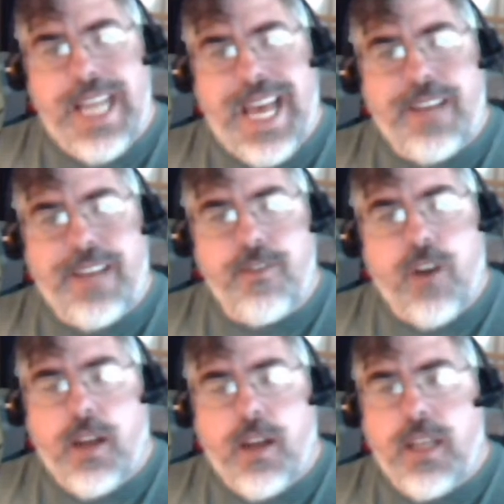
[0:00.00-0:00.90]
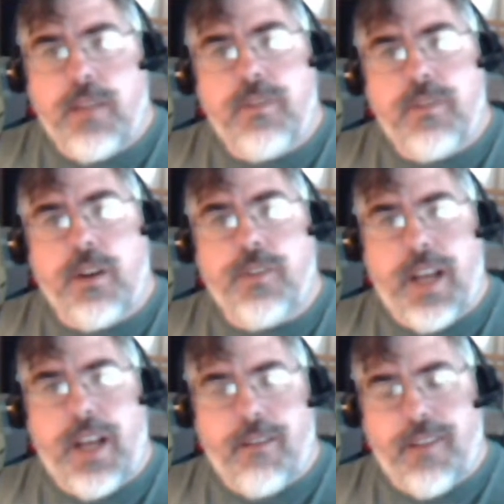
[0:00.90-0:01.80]
the act of talking themselves
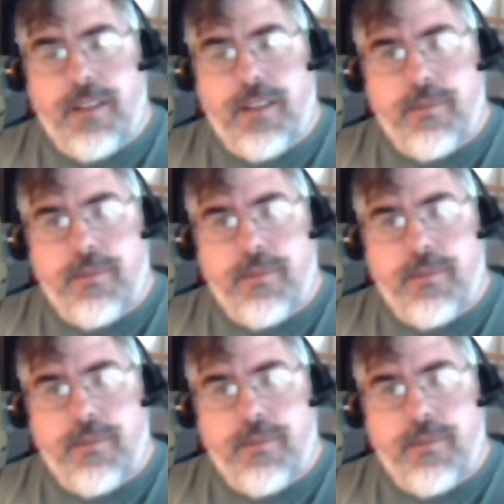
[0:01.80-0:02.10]
out of it.